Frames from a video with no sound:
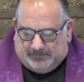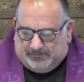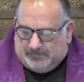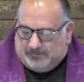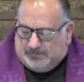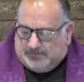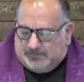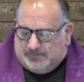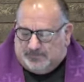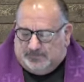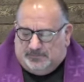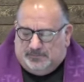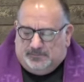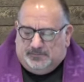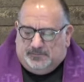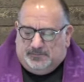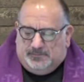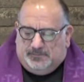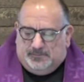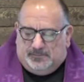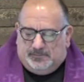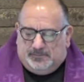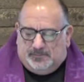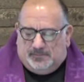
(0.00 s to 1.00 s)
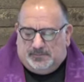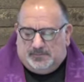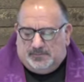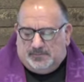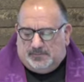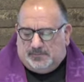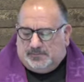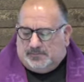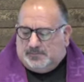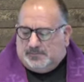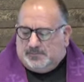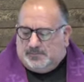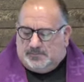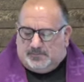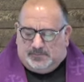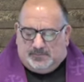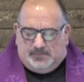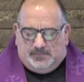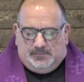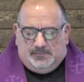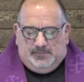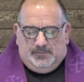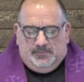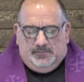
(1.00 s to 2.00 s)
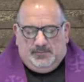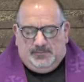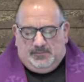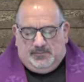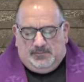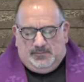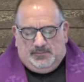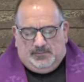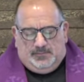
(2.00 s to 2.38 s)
Nothing is said.